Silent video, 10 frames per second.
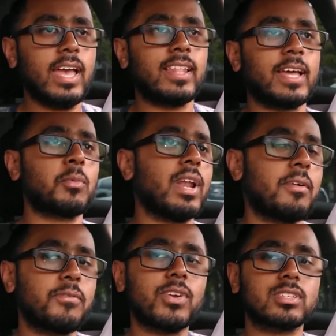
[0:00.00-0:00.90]
And like when
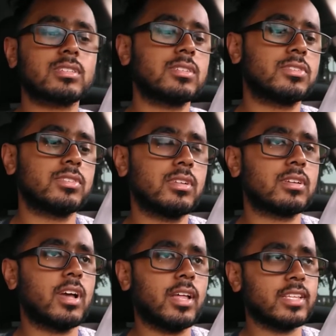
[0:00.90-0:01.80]
I first
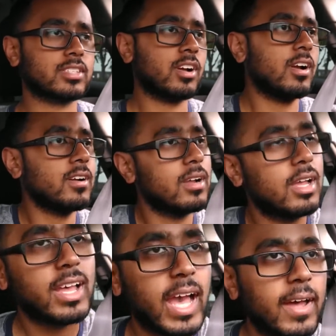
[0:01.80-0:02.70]
got this car,
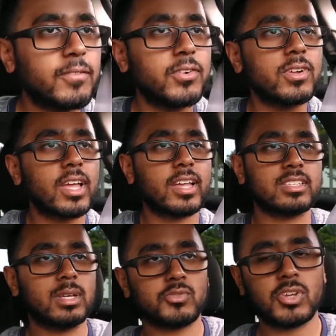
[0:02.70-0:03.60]
after like I
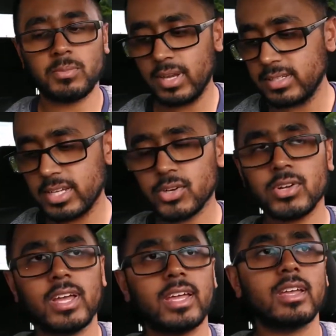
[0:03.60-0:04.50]
stopped driving my Integra,
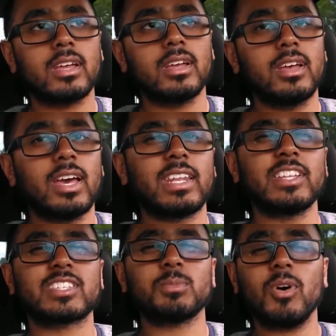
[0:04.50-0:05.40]
and I
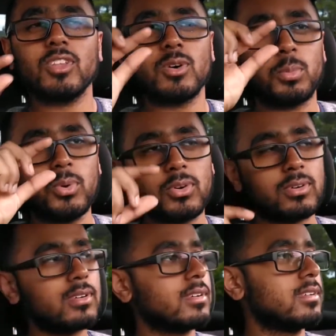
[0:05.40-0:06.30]
did a small little pull,
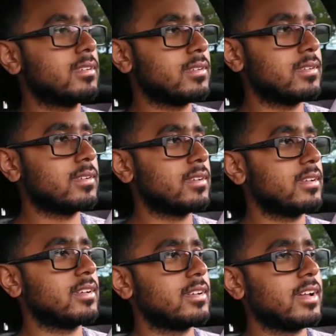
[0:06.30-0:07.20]

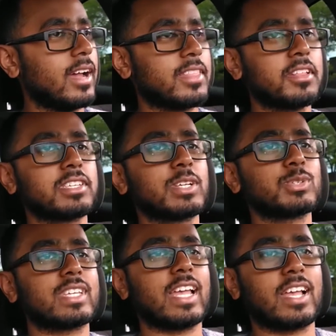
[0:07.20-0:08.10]
I thought this thing
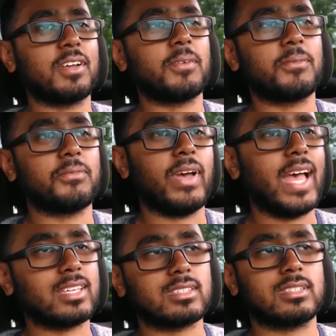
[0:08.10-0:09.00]
was like
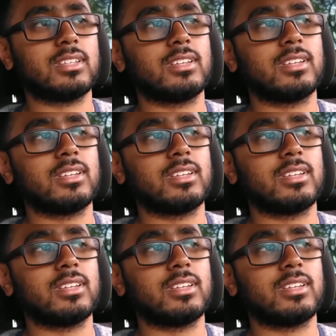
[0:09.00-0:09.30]
fast.